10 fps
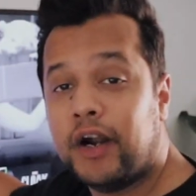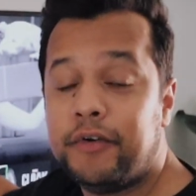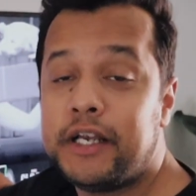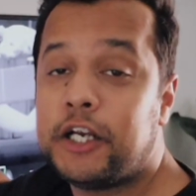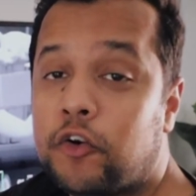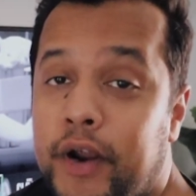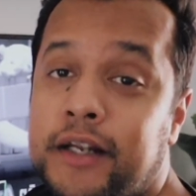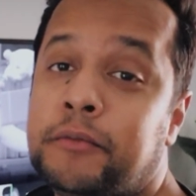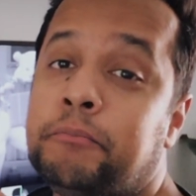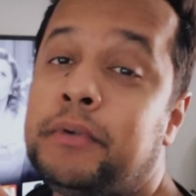Very
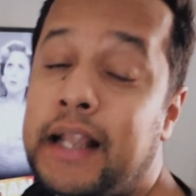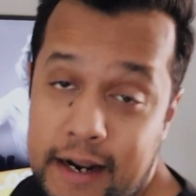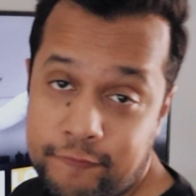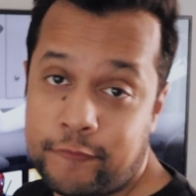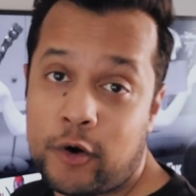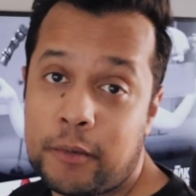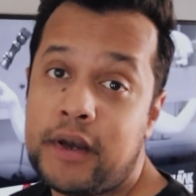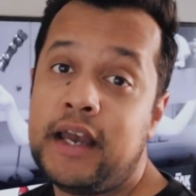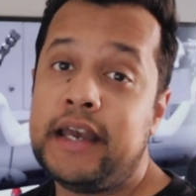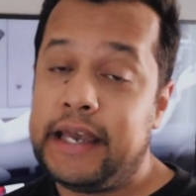great
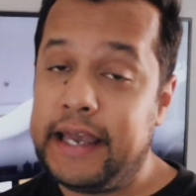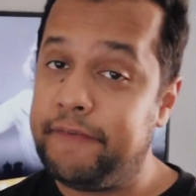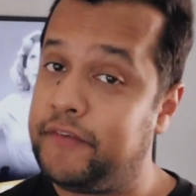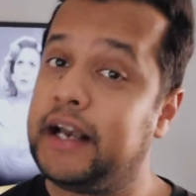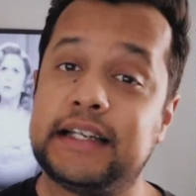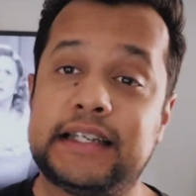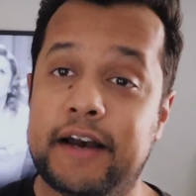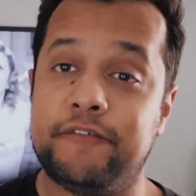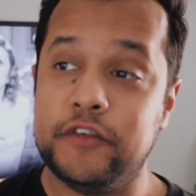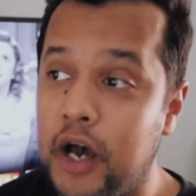platform. If you guys
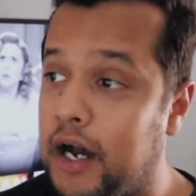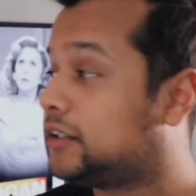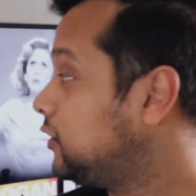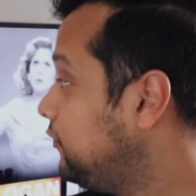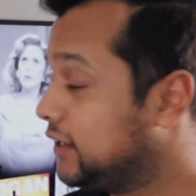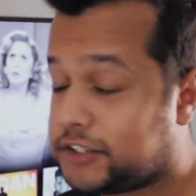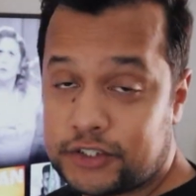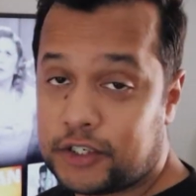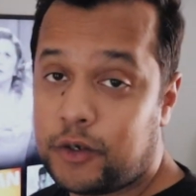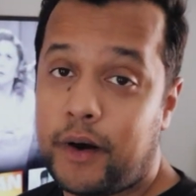have not
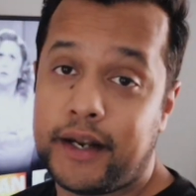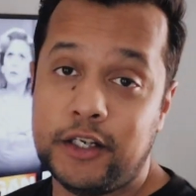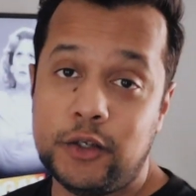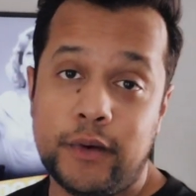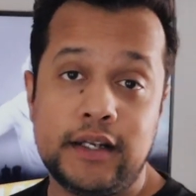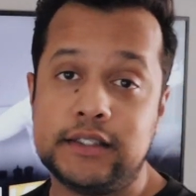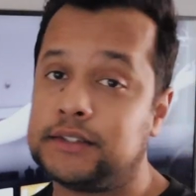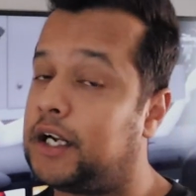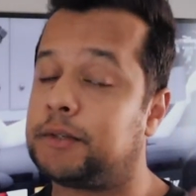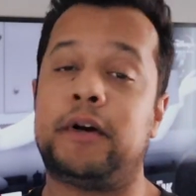registered, go ahead and do it.
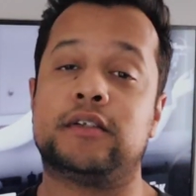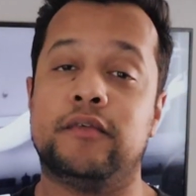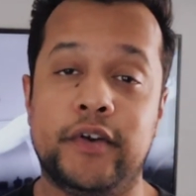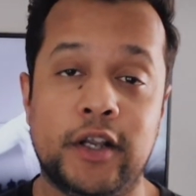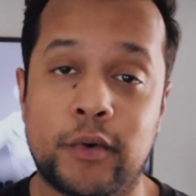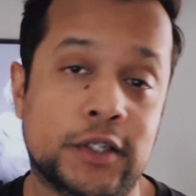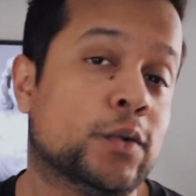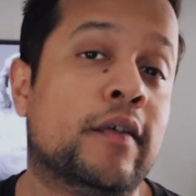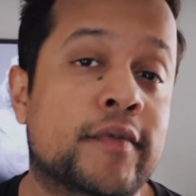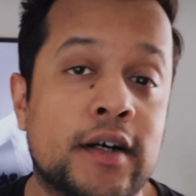It's not a sponsored video
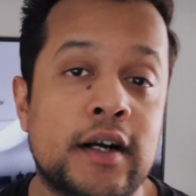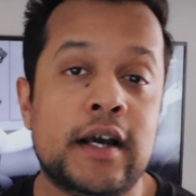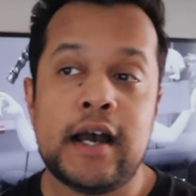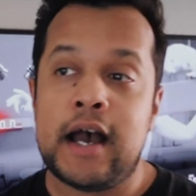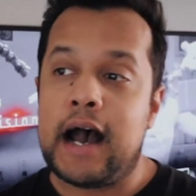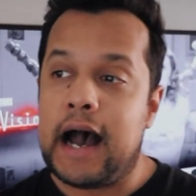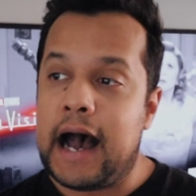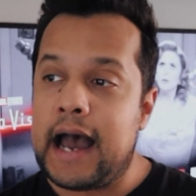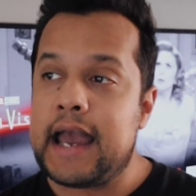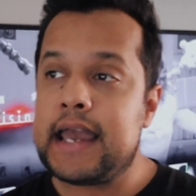whatsoever.
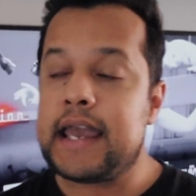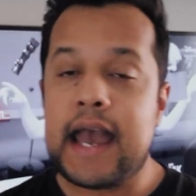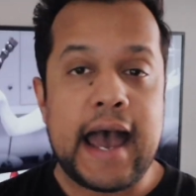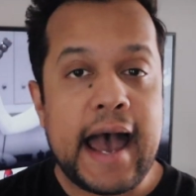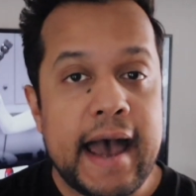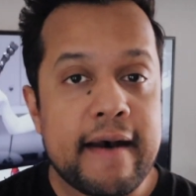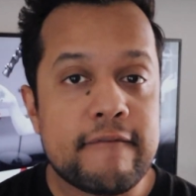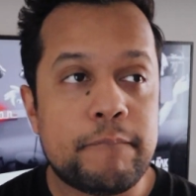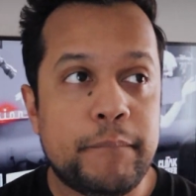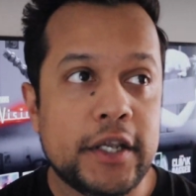I
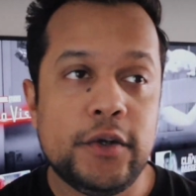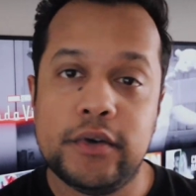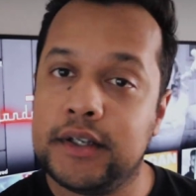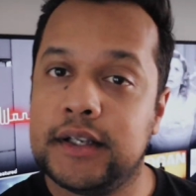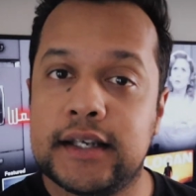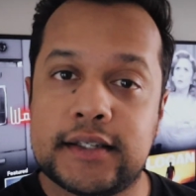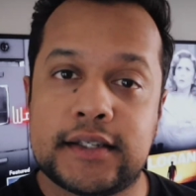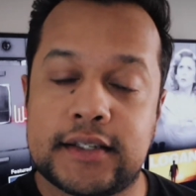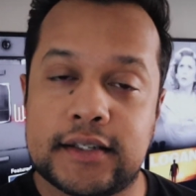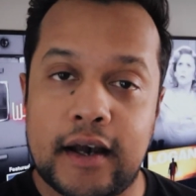have been using
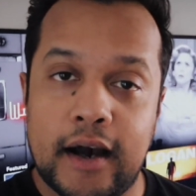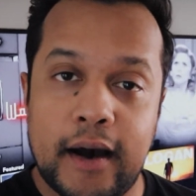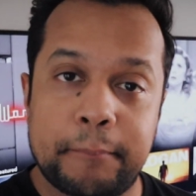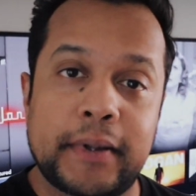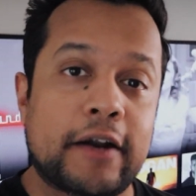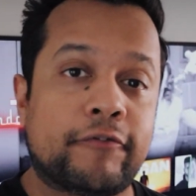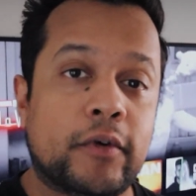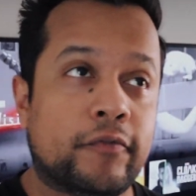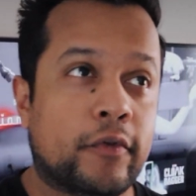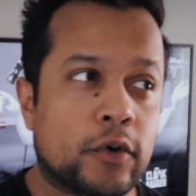this
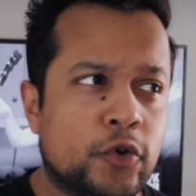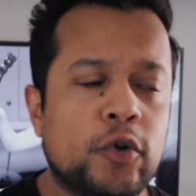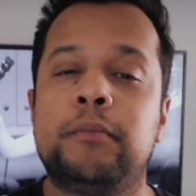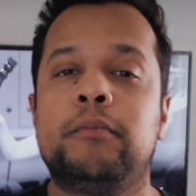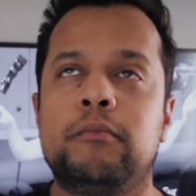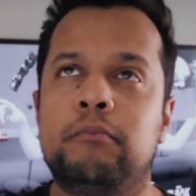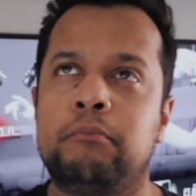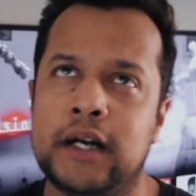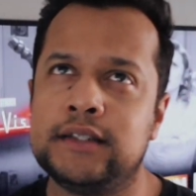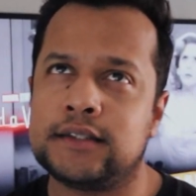platform for 2
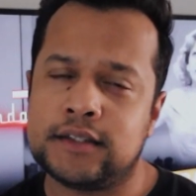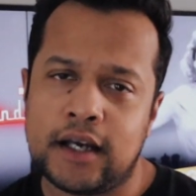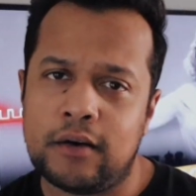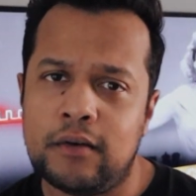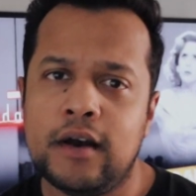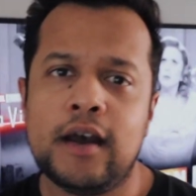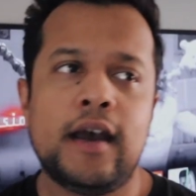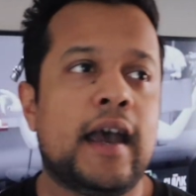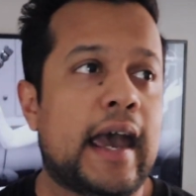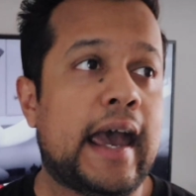months now,
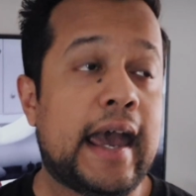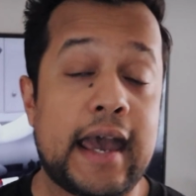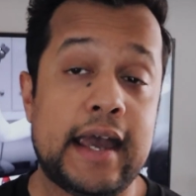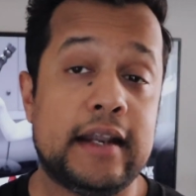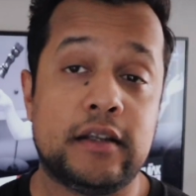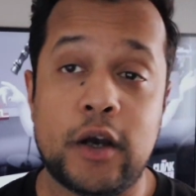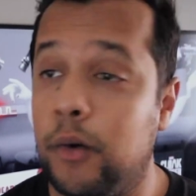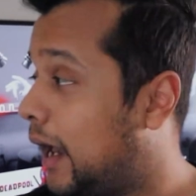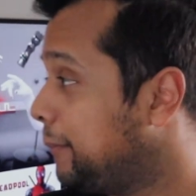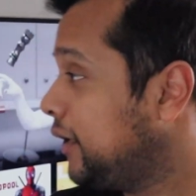and
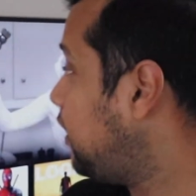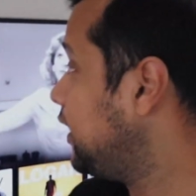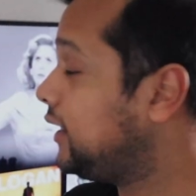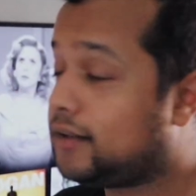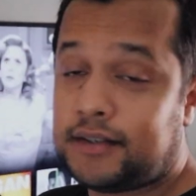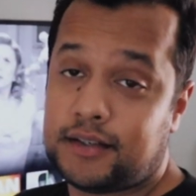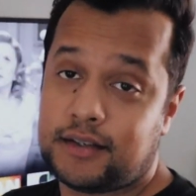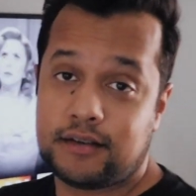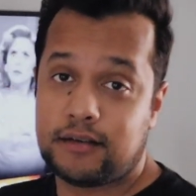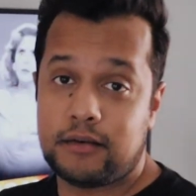yo, I've been on it
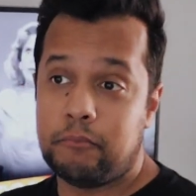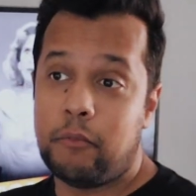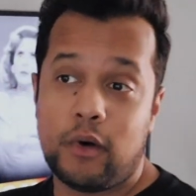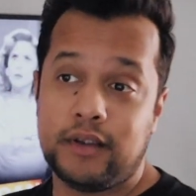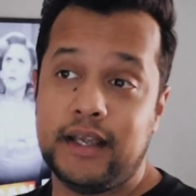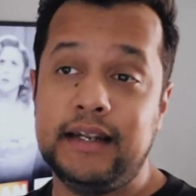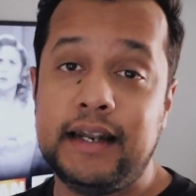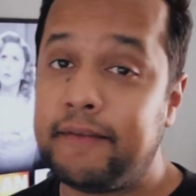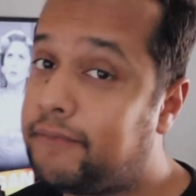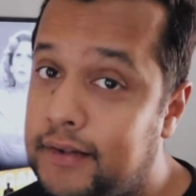more than
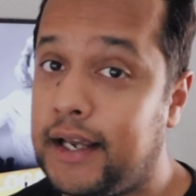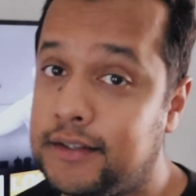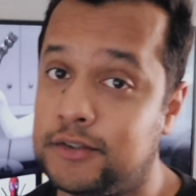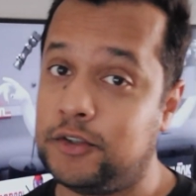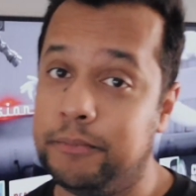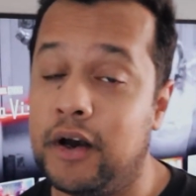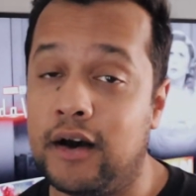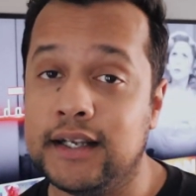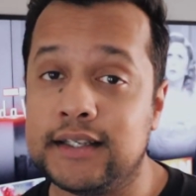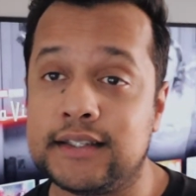Netflix, to be
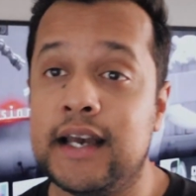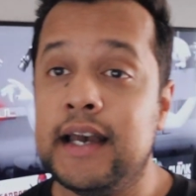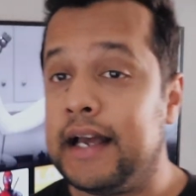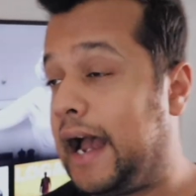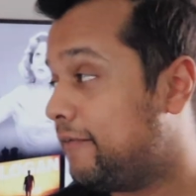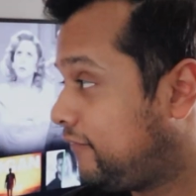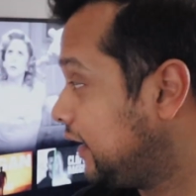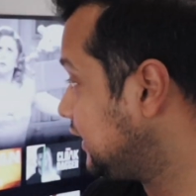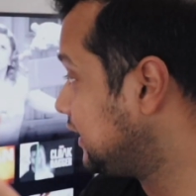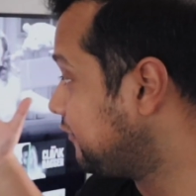honest. I
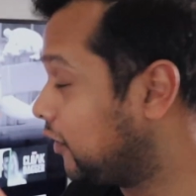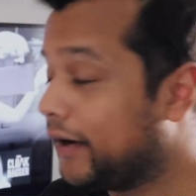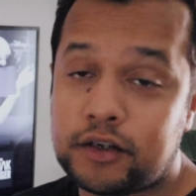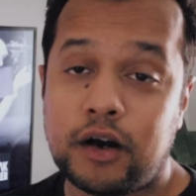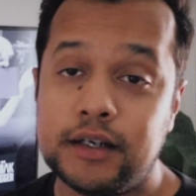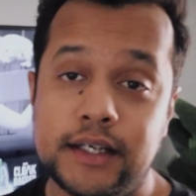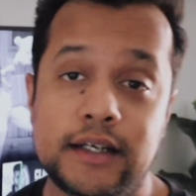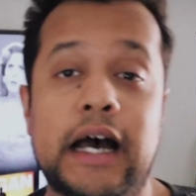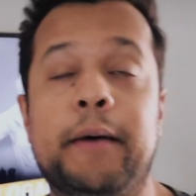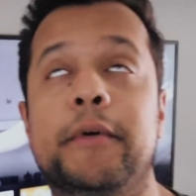feel like they have a great
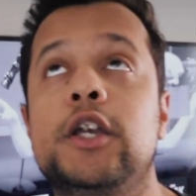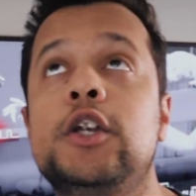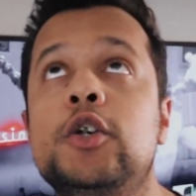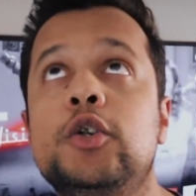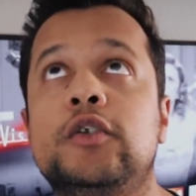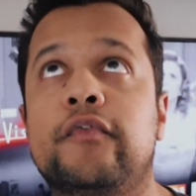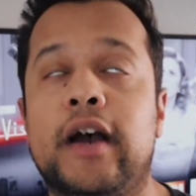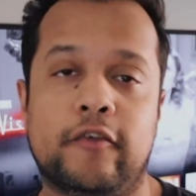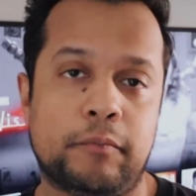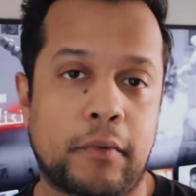content. I'm a huge
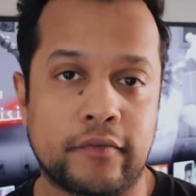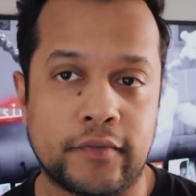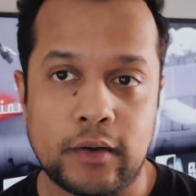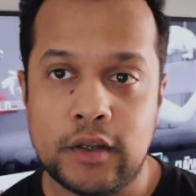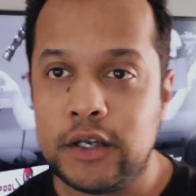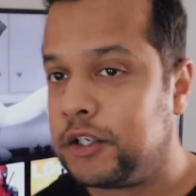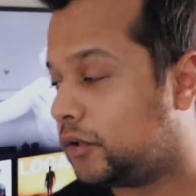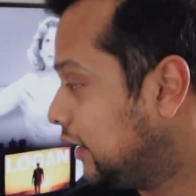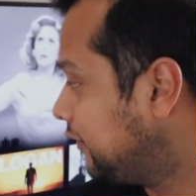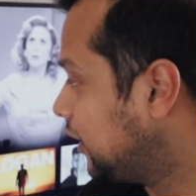fan of Marvel,
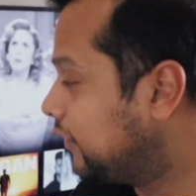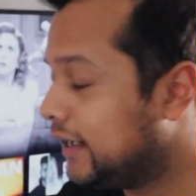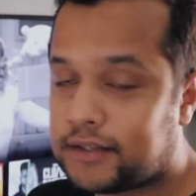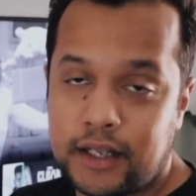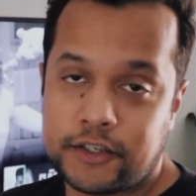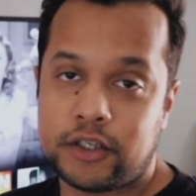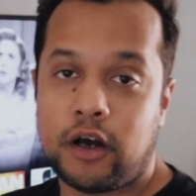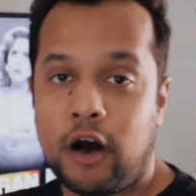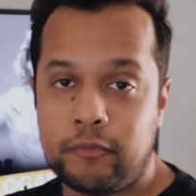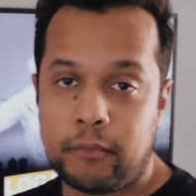so they have a great selection
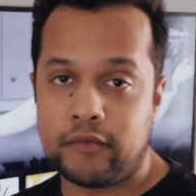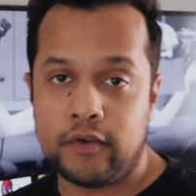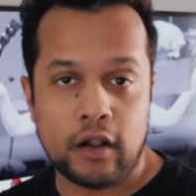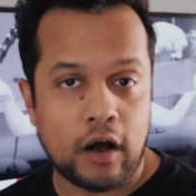of Marvel.